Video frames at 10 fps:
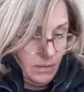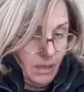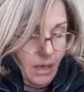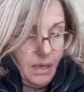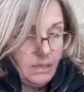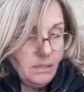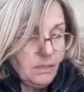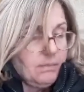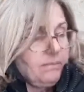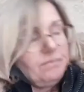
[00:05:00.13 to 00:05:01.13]
And
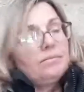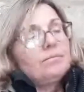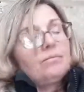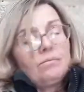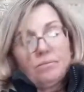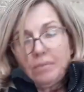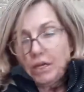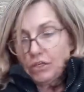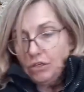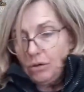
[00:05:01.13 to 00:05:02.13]
make
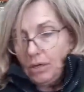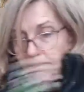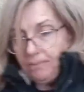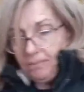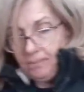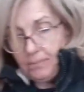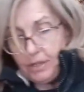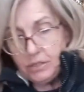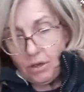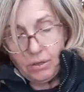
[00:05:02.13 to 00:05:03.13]
sure
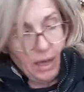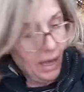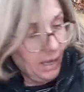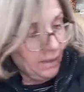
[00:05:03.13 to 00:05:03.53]
it's okay, and